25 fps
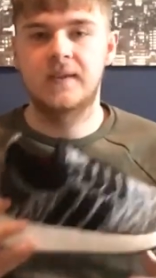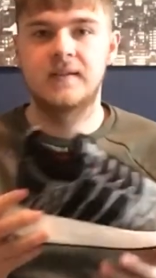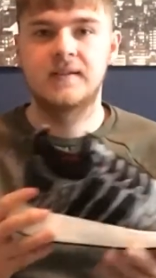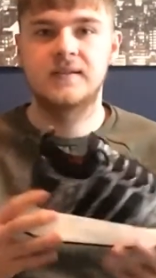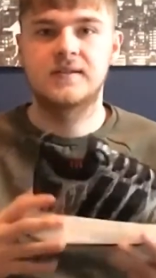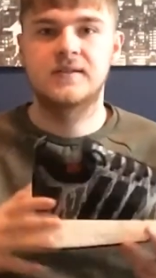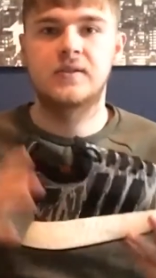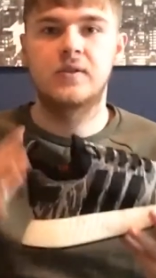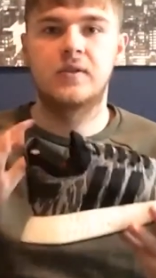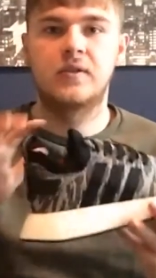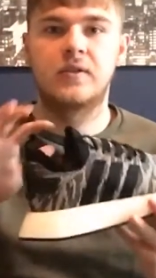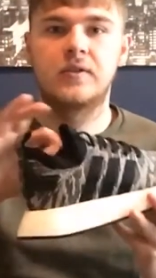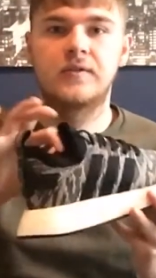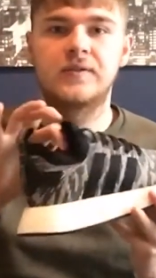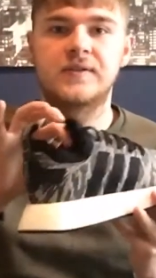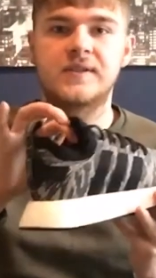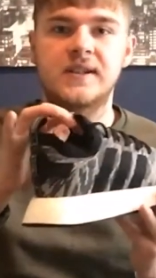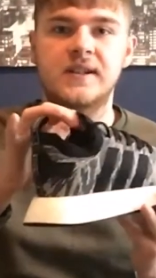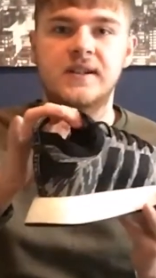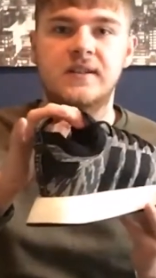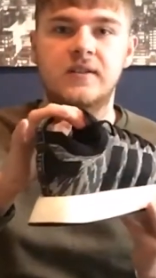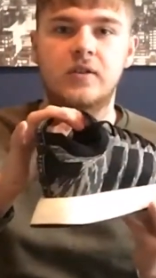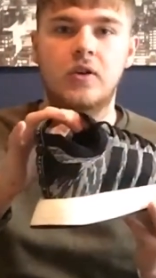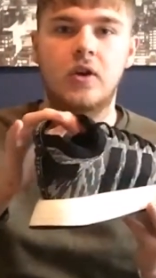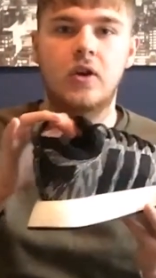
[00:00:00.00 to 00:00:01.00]
It's got obviously
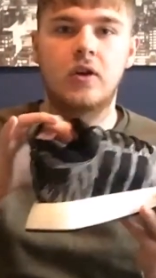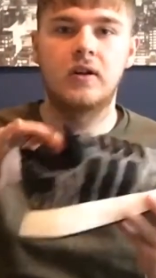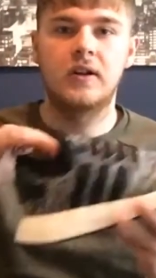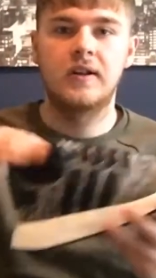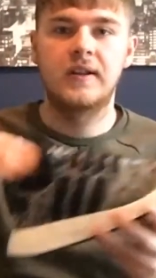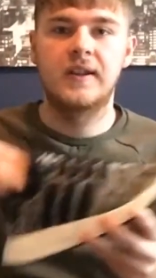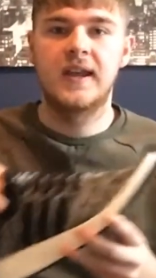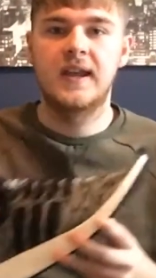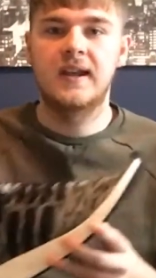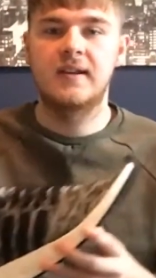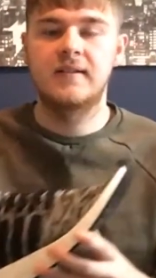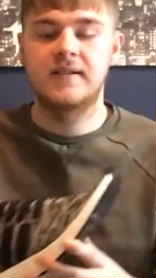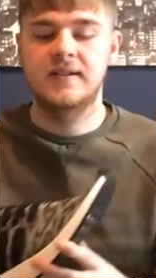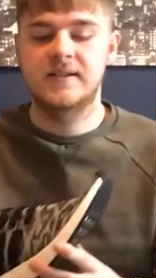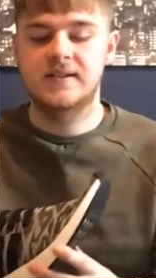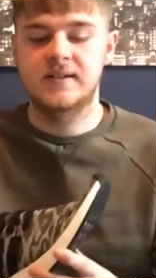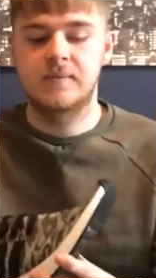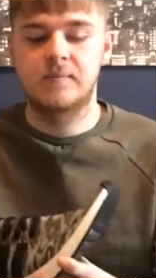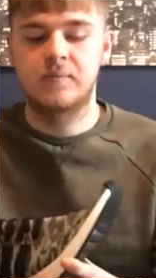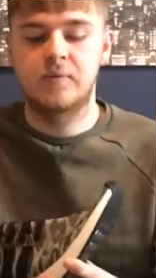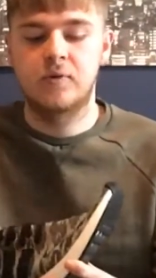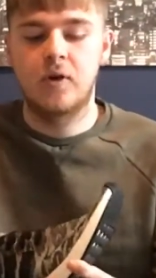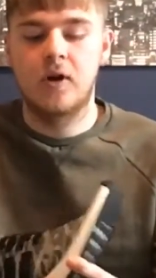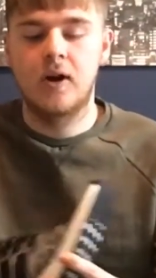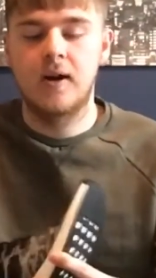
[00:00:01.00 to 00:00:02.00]
the collar there, it's the
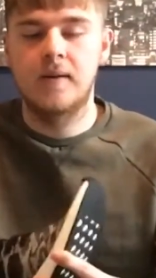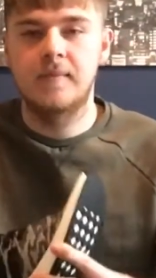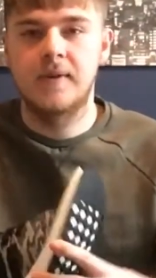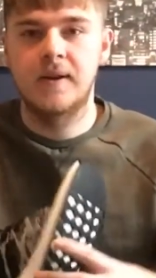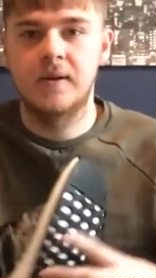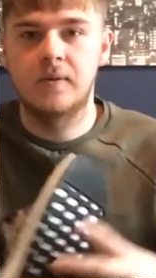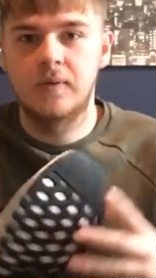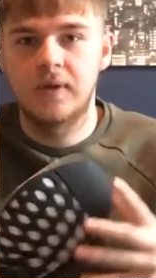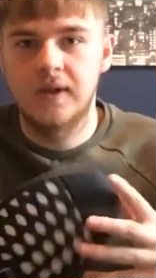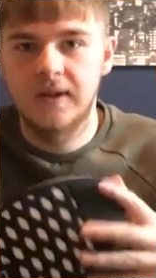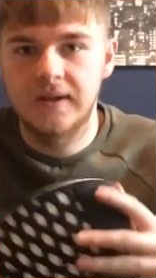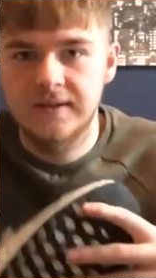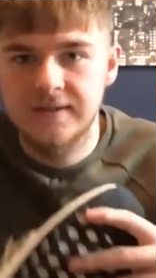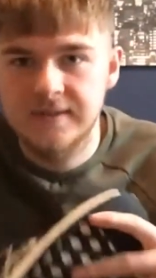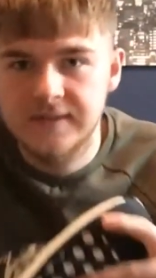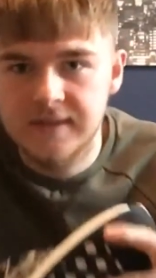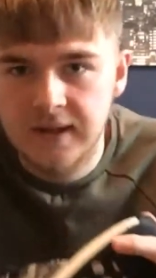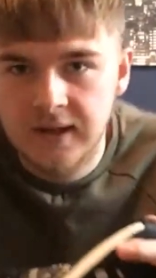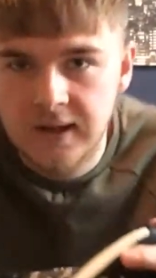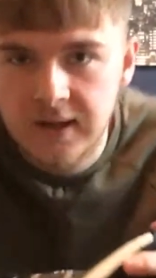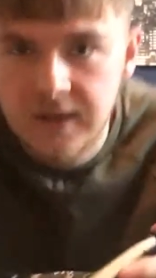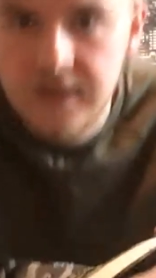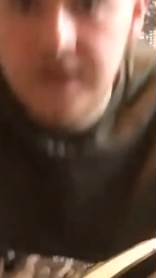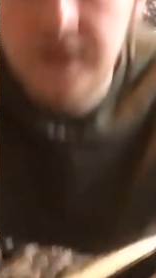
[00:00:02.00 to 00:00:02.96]
prime knit one, so